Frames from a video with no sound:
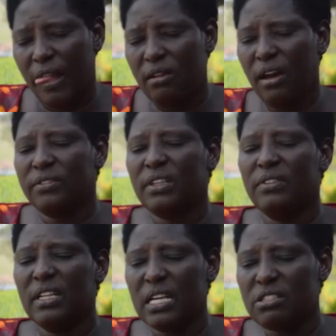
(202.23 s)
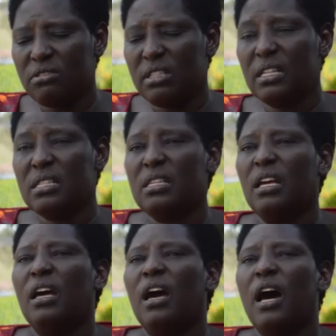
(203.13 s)
You have given us students,
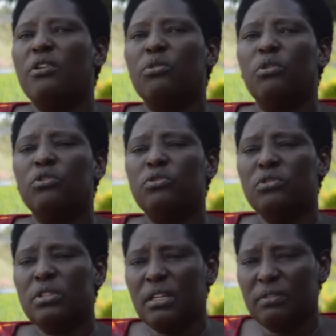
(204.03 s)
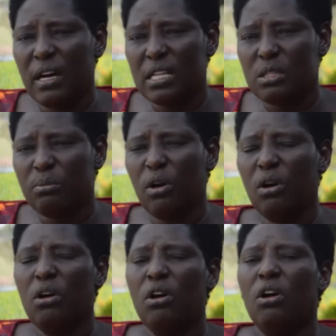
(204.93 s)
and you continue to give us more.